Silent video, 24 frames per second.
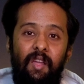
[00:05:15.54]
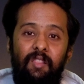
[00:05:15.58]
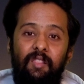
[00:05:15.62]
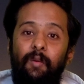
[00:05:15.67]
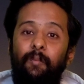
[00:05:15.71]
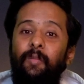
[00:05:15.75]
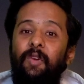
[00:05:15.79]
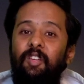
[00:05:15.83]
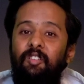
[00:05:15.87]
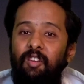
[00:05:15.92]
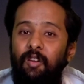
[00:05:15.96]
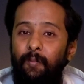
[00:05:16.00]
the
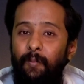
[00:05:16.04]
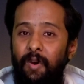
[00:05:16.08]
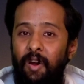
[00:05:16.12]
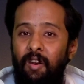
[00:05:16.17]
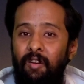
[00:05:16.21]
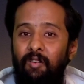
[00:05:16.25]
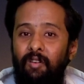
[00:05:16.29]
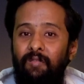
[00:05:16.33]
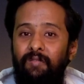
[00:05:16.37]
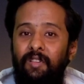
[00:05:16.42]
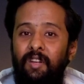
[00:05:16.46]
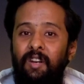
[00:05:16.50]
major
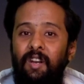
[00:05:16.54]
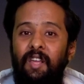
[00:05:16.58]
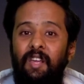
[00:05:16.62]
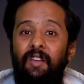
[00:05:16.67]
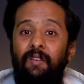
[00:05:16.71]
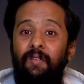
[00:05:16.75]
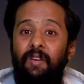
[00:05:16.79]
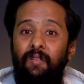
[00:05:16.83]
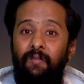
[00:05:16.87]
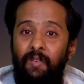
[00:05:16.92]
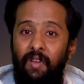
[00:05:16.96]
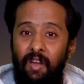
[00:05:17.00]
part of the day
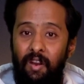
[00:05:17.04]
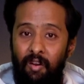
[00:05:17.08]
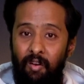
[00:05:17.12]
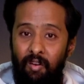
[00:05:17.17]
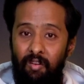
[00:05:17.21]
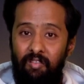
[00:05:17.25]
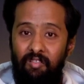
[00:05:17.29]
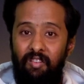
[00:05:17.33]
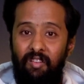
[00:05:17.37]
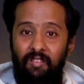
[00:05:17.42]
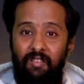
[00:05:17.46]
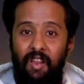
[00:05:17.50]
when we are
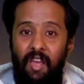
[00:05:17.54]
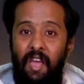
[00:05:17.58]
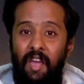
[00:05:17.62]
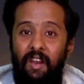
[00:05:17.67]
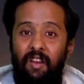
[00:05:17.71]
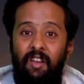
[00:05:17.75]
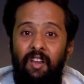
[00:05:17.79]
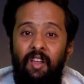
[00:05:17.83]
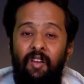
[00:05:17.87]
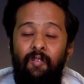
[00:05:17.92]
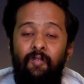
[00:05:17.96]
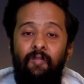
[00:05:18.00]
not just
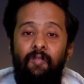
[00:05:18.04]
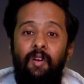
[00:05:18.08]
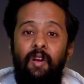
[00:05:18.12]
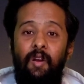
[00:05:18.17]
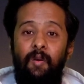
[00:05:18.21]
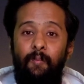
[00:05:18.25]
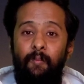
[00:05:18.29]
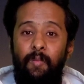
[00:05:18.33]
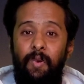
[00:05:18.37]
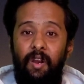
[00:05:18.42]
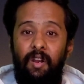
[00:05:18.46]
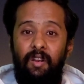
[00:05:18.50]
active
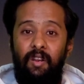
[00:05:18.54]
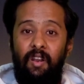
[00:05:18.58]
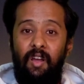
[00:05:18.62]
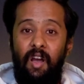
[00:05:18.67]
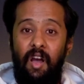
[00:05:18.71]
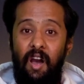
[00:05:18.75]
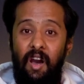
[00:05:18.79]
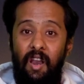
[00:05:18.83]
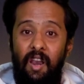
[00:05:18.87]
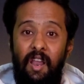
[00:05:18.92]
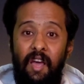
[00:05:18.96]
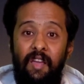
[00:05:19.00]
but
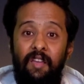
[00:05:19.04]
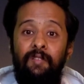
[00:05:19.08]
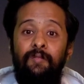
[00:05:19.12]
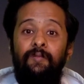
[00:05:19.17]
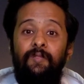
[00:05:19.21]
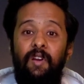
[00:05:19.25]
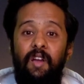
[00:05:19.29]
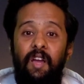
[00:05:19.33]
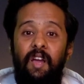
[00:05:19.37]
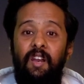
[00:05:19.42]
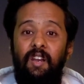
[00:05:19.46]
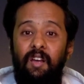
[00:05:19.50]
alive
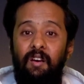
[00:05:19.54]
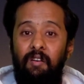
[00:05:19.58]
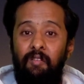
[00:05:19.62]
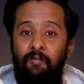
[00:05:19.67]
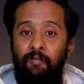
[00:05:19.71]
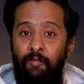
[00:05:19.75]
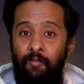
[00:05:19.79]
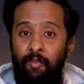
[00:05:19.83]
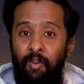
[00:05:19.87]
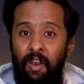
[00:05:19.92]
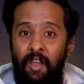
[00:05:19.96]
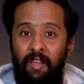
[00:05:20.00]
at our
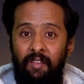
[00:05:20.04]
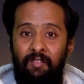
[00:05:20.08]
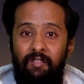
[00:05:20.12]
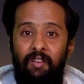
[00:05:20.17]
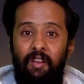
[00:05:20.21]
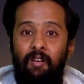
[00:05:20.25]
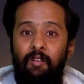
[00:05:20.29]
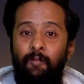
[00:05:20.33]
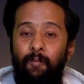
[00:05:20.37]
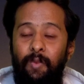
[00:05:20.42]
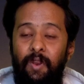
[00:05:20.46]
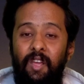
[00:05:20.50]
fullest.
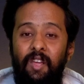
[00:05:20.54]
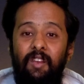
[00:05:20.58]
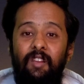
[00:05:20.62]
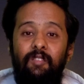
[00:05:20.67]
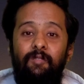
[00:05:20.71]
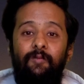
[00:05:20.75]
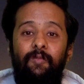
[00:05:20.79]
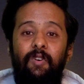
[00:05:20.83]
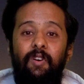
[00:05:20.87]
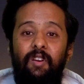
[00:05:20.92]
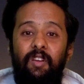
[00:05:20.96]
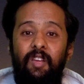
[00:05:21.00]
Our brain is
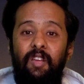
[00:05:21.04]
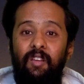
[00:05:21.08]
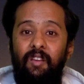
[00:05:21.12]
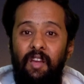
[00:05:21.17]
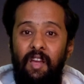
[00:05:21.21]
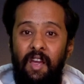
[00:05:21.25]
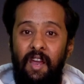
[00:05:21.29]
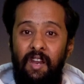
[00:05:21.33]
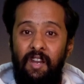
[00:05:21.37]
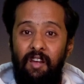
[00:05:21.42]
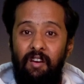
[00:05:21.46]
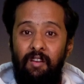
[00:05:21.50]
working
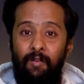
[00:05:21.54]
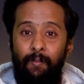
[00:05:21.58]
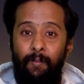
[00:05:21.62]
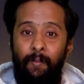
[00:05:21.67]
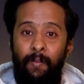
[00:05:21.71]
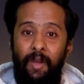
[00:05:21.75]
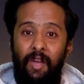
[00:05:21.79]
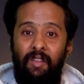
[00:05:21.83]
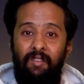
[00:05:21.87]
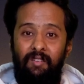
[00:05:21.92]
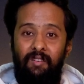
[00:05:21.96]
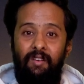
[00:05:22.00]
at our
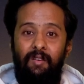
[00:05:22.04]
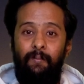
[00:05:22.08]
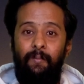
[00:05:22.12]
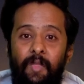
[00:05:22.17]
best.